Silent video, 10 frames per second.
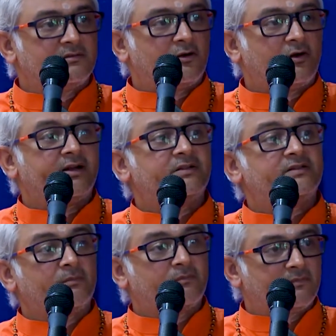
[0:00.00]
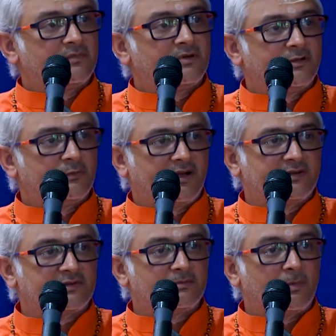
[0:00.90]
or in some
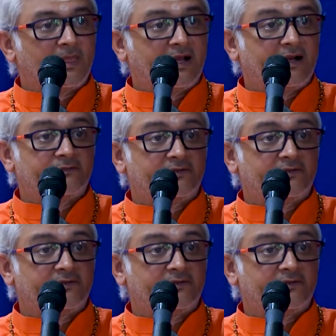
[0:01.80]
device, and if